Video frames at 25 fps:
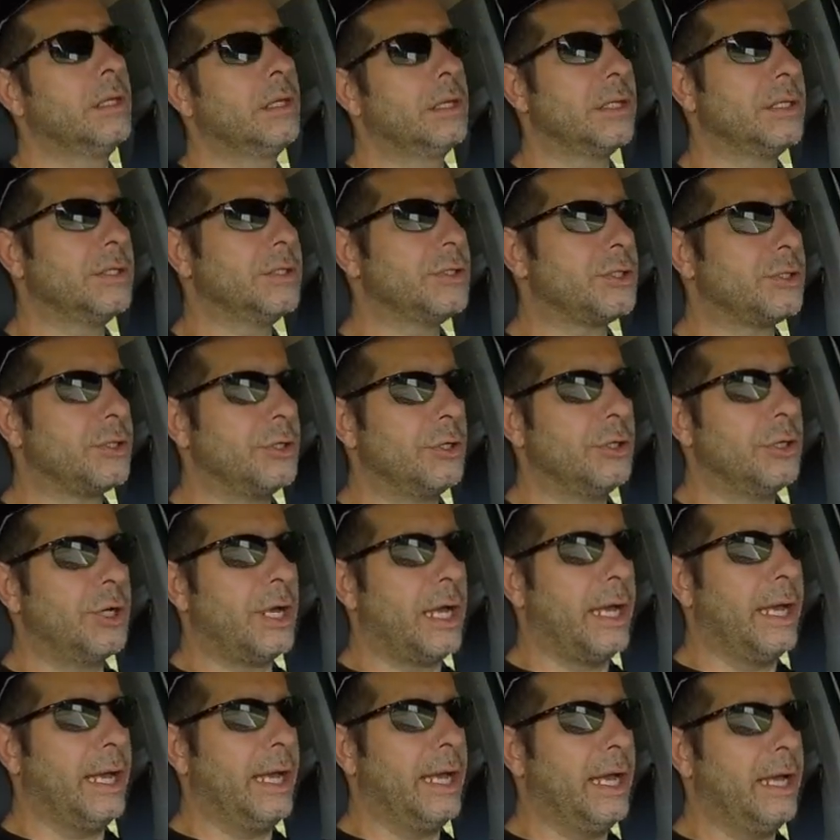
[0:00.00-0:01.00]
concern
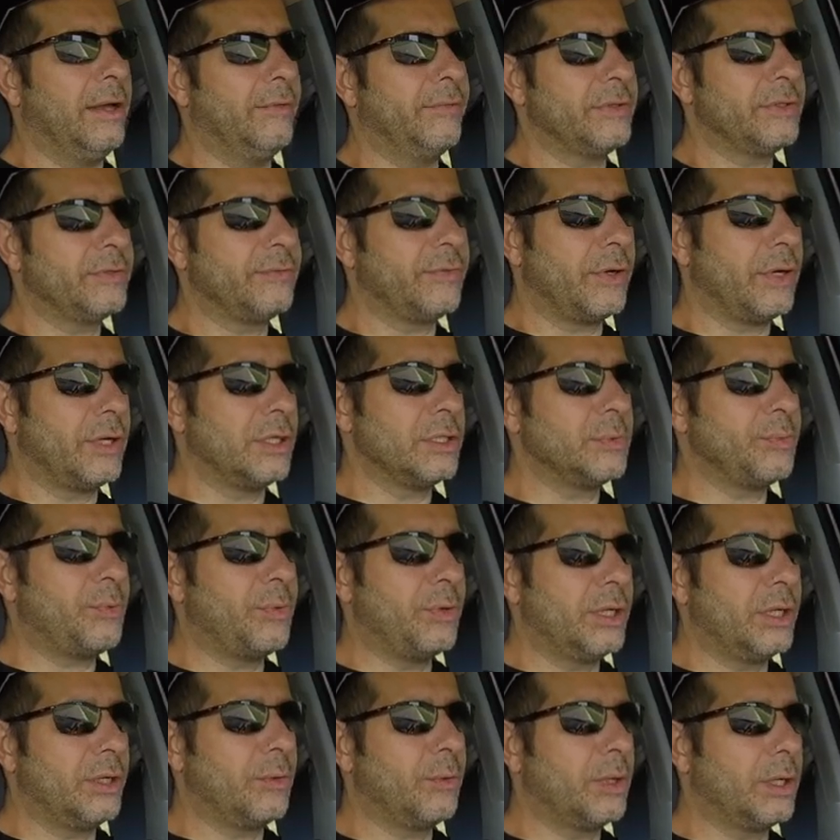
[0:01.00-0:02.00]
I have as far as
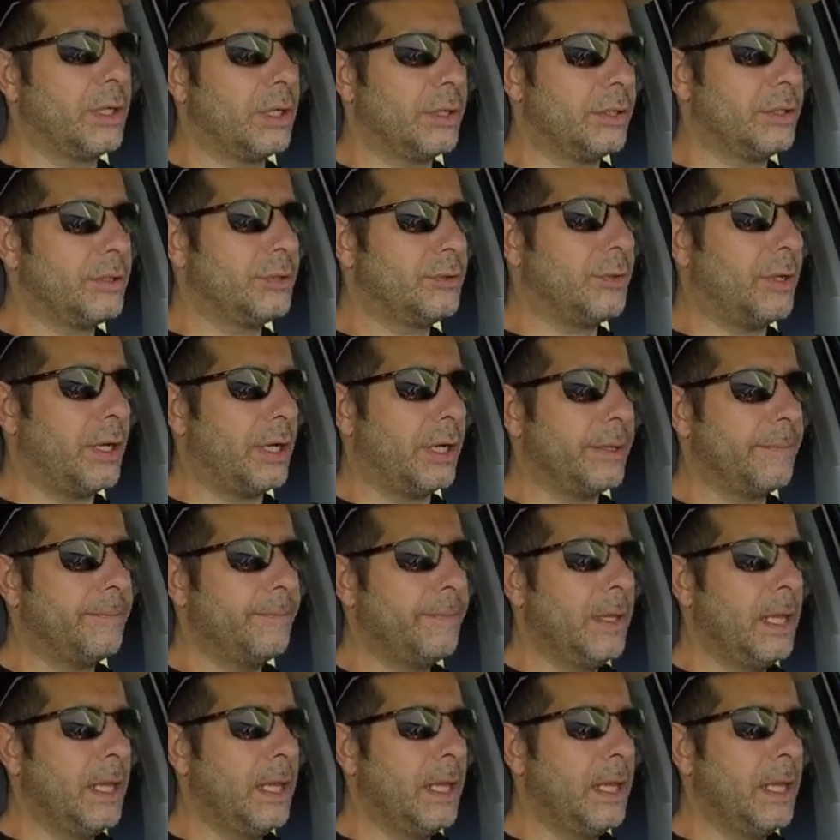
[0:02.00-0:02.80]
putting one on the truck.